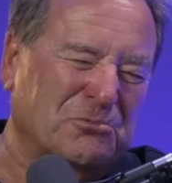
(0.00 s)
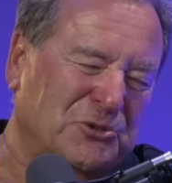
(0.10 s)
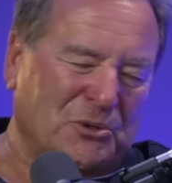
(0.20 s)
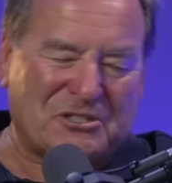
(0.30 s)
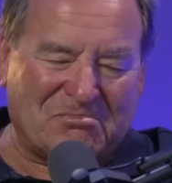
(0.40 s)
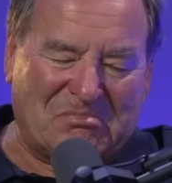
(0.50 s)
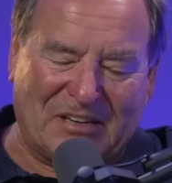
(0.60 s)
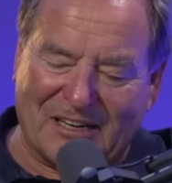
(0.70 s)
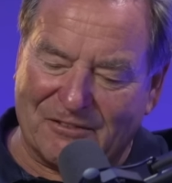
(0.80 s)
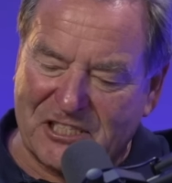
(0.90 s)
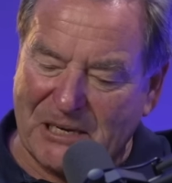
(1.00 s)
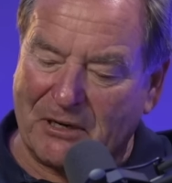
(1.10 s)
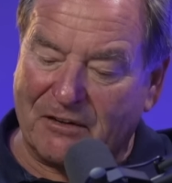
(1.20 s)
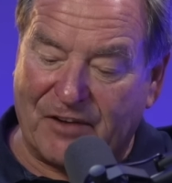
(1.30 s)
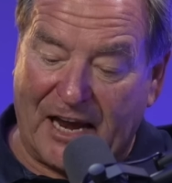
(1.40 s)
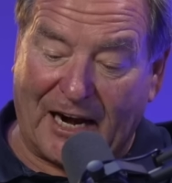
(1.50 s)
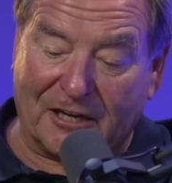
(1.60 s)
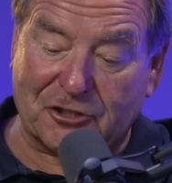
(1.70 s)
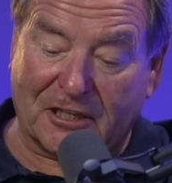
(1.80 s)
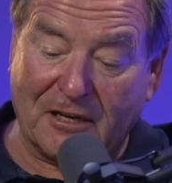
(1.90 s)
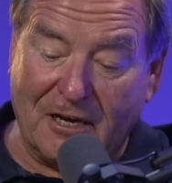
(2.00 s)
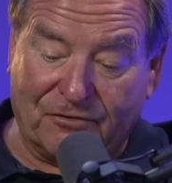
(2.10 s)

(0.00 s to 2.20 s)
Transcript: which was, you know, similar vein, actually,